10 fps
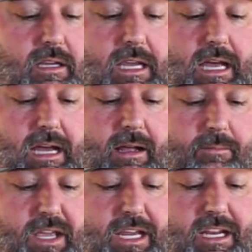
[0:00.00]
Yeah, I'm
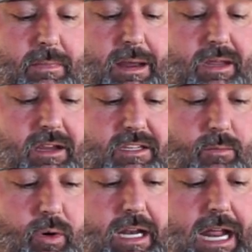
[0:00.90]
thinking that maybe
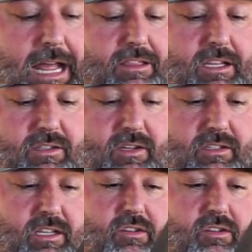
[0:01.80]
someone had had this because the